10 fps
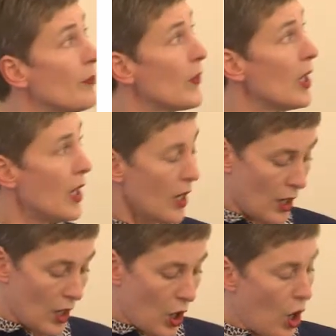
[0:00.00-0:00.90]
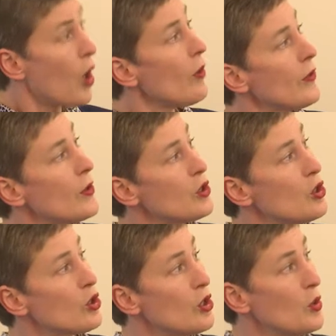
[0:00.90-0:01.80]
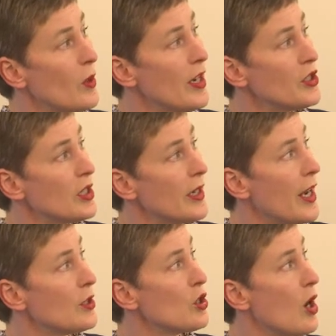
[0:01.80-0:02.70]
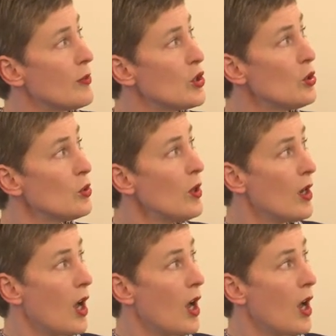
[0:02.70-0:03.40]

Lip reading: it. Of those children who allegedly had type 2,